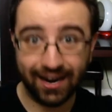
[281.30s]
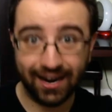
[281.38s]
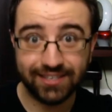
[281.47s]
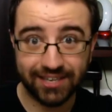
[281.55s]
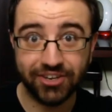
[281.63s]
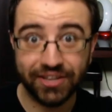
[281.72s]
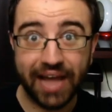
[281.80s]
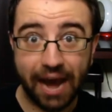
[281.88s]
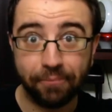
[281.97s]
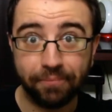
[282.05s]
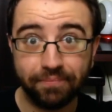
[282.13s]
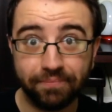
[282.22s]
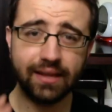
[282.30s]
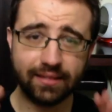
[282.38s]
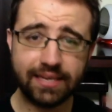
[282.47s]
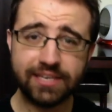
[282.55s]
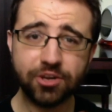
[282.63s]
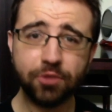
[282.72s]
Until now.
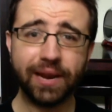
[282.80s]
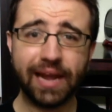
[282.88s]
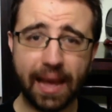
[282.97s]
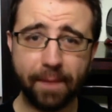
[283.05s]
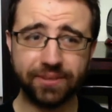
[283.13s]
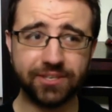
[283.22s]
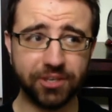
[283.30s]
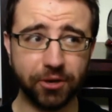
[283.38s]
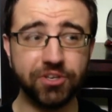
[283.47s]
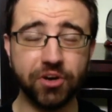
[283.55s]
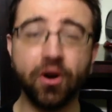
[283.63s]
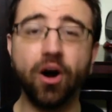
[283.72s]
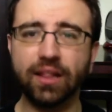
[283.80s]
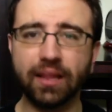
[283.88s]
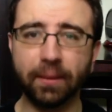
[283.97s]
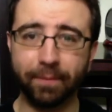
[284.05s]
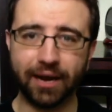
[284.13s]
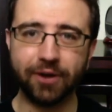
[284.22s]
These opening episodes are
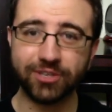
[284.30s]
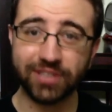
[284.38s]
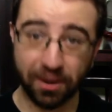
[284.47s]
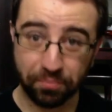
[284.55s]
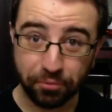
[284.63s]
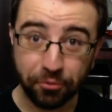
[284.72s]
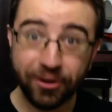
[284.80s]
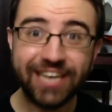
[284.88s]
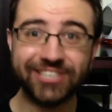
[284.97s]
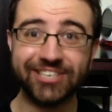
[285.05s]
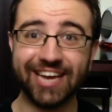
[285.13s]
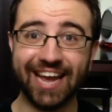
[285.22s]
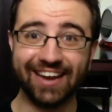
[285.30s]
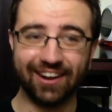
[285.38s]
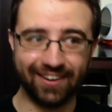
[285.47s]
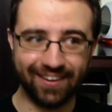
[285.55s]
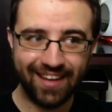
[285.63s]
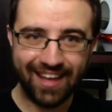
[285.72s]
all about
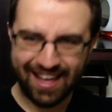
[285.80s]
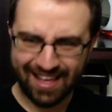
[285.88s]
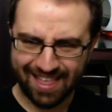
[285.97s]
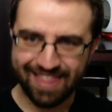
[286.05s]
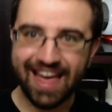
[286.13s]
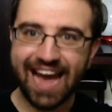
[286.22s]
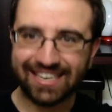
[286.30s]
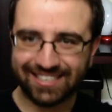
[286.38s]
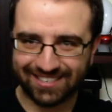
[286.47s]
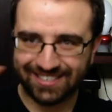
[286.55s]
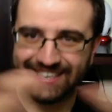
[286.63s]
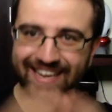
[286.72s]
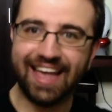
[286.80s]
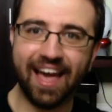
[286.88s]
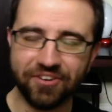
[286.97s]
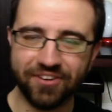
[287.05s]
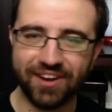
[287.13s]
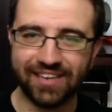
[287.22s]
appreciating that
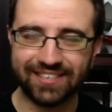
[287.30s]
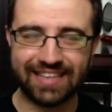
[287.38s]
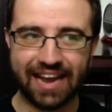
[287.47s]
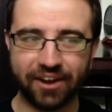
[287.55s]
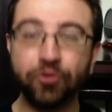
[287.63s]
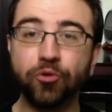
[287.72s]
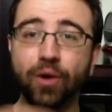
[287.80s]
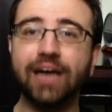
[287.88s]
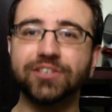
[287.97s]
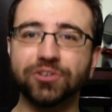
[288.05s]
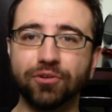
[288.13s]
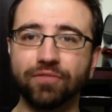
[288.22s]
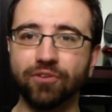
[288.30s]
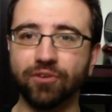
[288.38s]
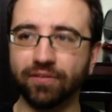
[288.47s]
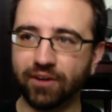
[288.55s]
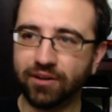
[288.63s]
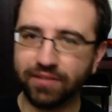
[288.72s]
togetherness, that
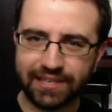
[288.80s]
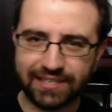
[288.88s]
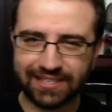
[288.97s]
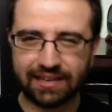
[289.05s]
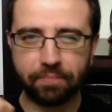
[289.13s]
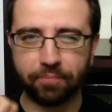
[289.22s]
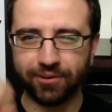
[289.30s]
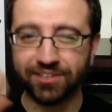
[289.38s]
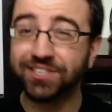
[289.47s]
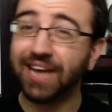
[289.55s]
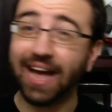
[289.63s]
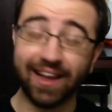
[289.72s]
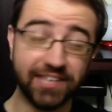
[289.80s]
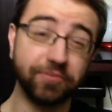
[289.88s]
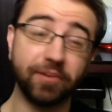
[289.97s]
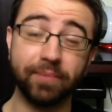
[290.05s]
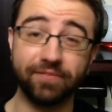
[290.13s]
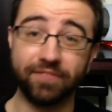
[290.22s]
crossover of all these separate sagas
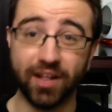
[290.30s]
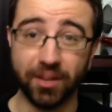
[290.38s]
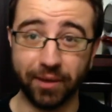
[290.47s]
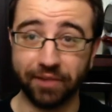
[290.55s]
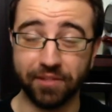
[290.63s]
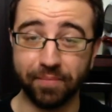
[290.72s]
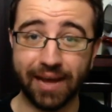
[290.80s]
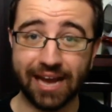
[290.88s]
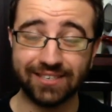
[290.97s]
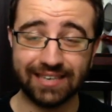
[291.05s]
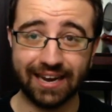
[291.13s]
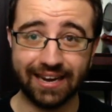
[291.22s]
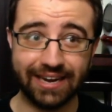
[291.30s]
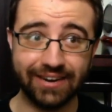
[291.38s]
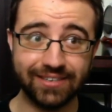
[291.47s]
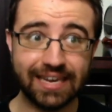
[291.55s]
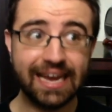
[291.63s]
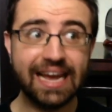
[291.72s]
we've been following for the past 9
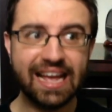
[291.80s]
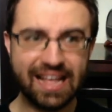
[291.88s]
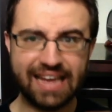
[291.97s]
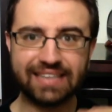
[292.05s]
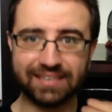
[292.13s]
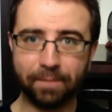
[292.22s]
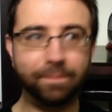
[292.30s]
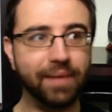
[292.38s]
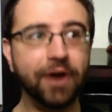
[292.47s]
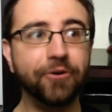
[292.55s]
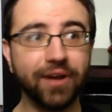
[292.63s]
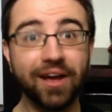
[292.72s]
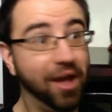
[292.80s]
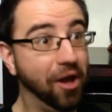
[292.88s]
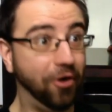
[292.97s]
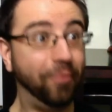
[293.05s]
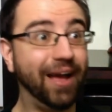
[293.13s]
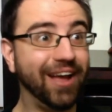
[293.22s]
years. It's about,
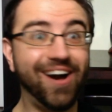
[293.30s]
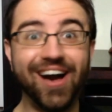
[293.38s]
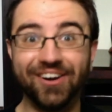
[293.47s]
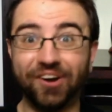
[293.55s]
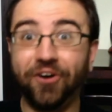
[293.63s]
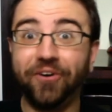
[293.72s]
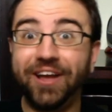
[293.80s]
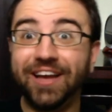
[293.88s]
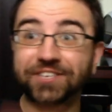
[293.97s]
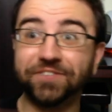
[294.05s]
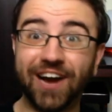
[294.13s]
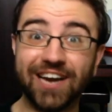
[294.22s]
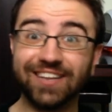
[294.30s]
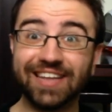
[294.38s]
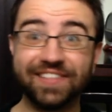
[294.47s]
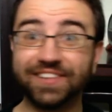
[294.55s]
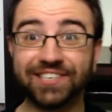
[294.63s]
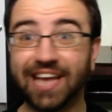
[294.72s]
oh my god, Arya is
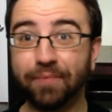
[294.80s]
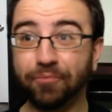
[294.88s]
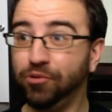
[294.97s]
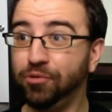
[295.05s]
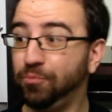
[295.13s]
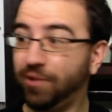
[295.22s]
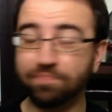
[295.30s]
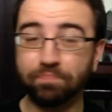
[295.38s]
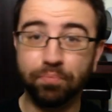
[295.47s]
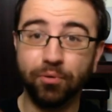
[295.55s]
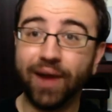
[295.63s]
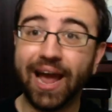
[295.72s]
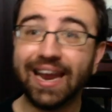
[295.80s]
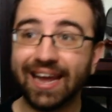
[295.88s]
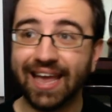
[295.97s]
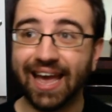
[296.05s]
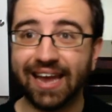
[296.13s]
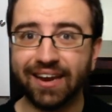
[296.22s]
finally in the same room with Bran
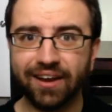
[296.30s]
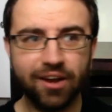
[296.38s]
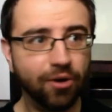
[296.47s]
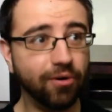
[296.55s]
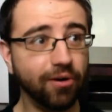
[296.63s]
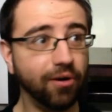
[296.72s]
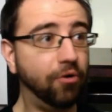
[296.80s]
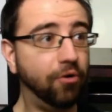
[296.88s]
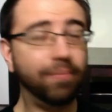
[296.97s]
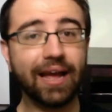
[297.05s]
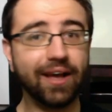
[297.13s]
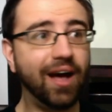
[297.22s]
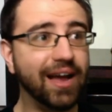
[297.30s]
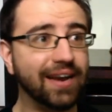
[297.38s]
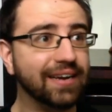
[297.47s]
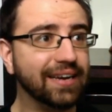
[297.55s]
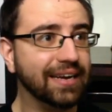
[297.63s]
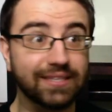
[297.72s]
again. Or, oh my
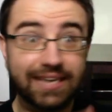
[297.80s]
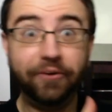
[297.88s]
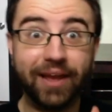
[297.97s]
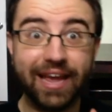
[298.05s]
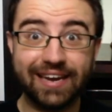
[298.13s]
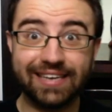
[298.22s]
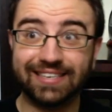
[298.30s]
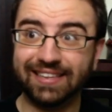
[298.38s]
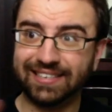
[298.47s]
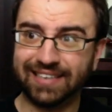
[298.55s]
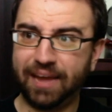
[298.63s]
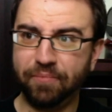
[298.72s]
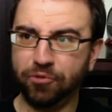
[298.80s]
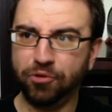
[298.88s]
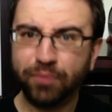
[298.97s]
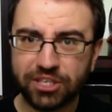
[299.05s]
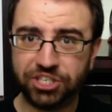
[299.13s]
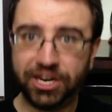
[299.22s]
god, Tyrion is in the same
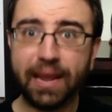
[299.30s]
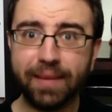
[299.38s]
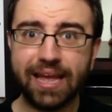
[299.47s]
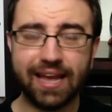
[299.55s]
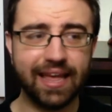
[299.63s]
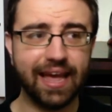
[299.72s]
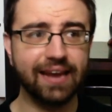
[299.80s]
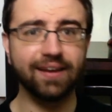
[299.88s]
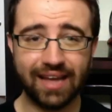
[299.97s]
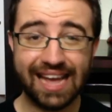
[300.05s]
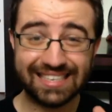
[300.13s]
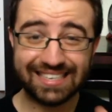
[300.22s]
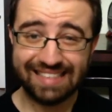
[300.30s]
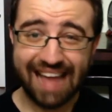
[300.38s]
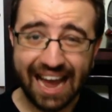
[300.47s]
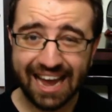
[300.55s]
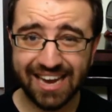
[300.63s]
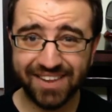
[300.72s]
room with Jaime again. It's
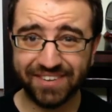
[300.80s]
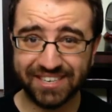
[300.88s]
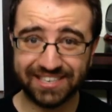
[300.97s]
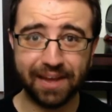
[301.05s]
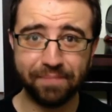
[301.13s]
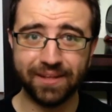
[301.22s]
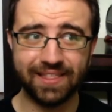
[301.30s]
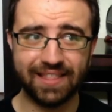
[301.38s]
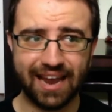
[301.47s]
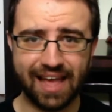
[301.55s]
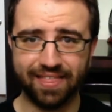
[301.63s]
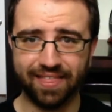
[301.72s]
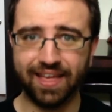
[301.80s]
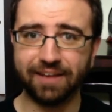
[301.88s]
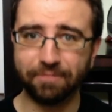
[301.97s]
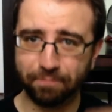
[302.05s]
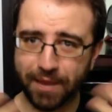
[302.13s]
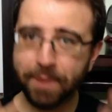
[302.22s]
that kind of excitement that I
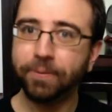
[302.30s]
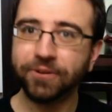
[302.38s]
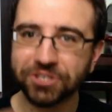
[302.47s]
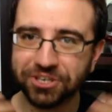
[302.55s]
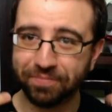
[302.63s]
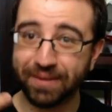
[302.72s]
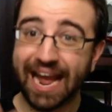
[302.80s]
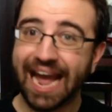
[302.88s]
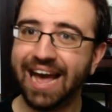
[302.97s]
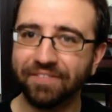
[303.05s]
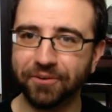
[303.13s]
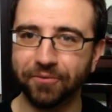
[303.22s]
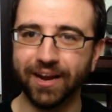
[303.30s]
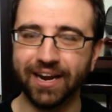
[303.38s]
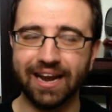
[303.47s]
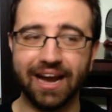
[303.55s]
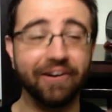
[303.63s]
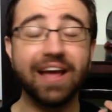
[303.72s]
think people should be having
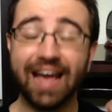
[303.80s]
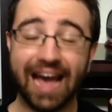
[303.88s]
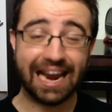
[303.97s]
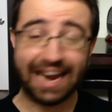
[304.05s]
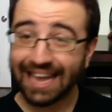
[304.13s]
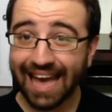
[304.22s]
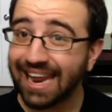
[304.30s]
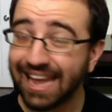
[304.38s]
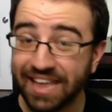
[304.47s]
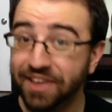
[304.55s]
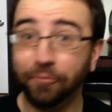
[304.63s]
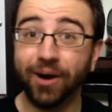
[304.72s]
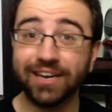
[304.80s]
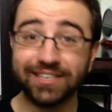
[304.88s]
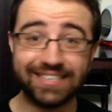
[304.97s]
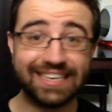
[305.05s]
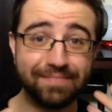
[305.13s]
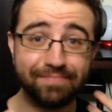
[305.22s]
right now. And I get it. You want to
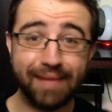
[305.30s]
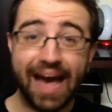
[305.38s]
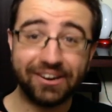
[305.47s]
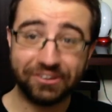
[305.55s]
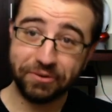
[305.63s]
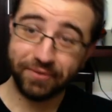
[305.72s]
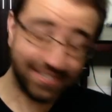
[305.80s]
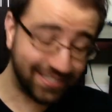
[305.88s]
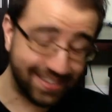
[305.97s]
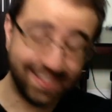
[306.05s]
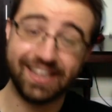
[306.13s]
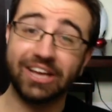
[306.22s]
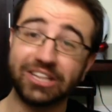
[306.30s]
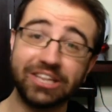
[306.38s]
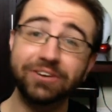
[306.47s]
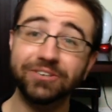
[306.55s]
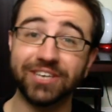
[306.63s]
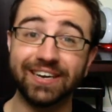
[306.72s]
see the battle. You want to see the
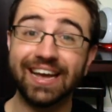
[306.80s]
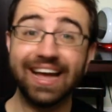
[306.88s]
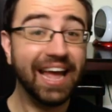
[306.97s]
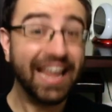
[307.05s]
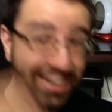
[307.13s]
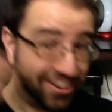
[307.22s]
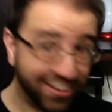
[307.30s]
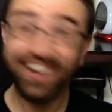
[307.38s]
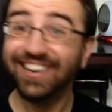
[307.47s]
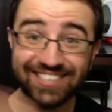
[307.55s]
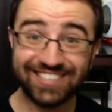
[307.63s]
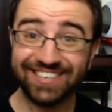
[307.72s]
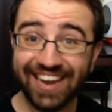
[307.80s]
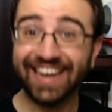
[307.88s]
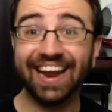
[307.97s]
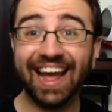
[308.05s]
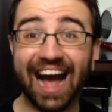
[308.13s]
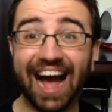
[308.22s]
conclusion. You're going to see
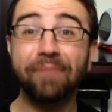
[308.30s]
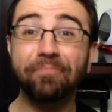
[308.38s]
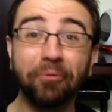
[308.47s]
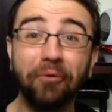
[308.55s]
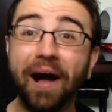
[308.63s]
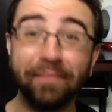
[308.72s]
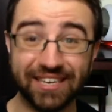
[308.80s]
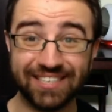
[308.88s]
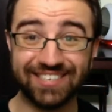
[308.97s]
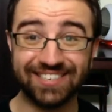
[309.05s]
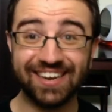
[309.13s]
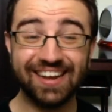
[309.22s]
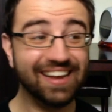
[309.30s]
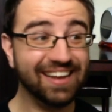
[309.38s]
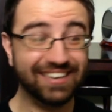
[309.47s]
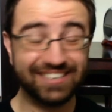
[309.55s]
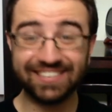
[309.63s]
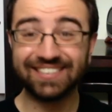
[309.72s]
it. I promise.
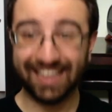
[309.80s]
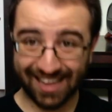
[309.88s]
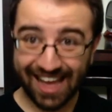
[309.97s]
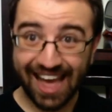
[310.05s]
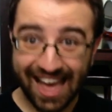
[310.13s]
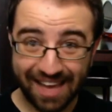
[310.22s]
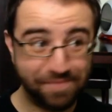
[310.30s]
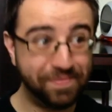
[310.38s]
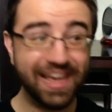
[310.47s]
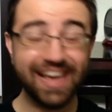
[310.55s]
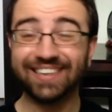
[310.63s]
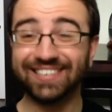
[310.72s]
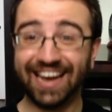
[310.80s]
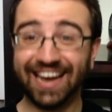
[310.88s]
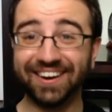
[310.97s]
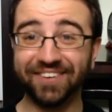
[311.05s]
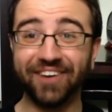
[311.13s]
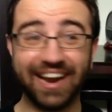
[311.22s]
Just be
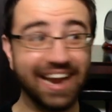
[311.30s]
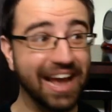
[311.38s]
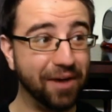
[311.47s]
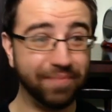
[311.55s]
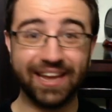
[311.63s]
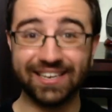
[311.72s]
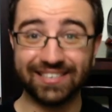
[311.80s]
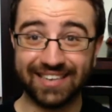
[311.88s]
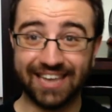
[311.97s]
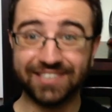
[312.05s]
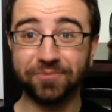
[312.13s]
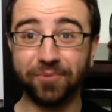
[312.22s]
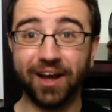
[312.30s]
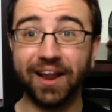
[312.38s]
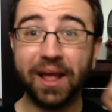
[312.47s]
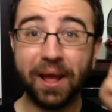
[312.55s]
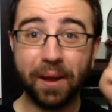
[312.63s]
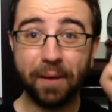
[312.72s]
excited right now, because guess
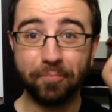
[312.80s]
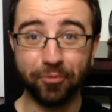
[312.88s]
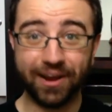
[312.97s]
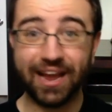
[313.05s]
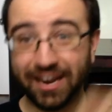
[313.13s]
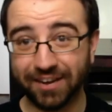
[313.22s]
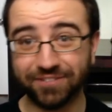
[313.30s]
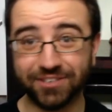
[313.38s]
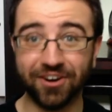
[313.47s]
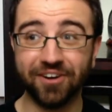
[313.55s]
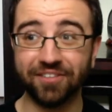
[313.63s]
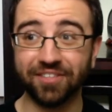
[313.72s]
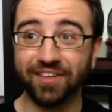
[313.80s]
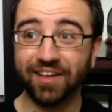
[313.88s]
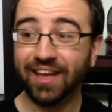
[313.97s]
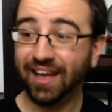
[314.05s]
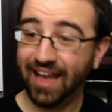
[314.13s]
what? Brienne of Tarth